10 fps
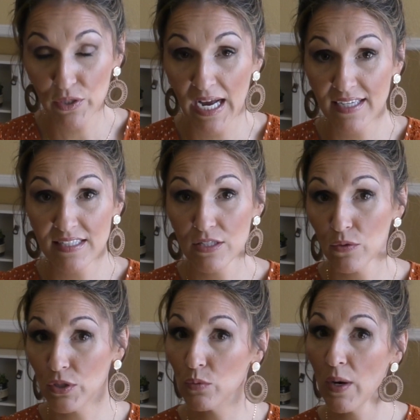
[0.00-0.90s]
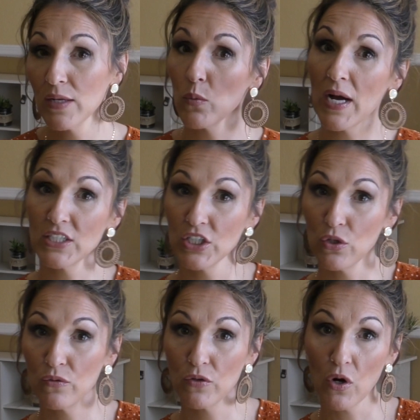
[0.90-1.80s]
guys so you want to watch it
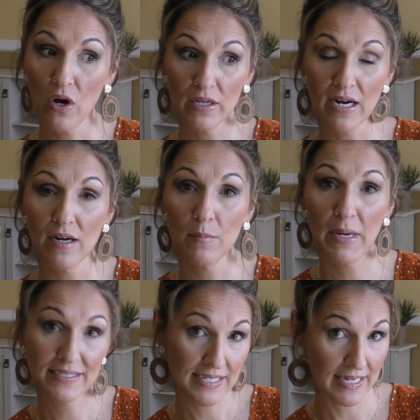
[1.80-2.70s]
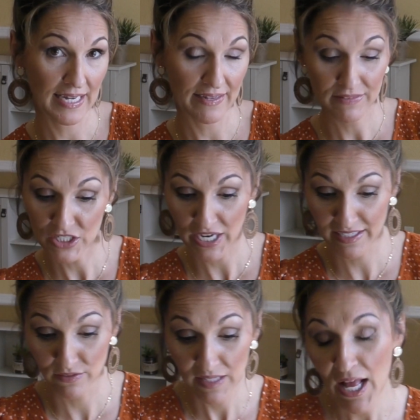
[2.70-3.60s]
over on our Montana Haven
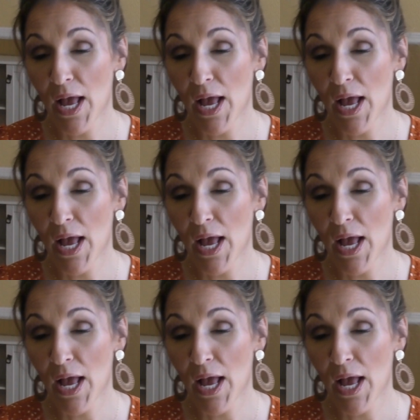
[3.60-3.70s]
channel.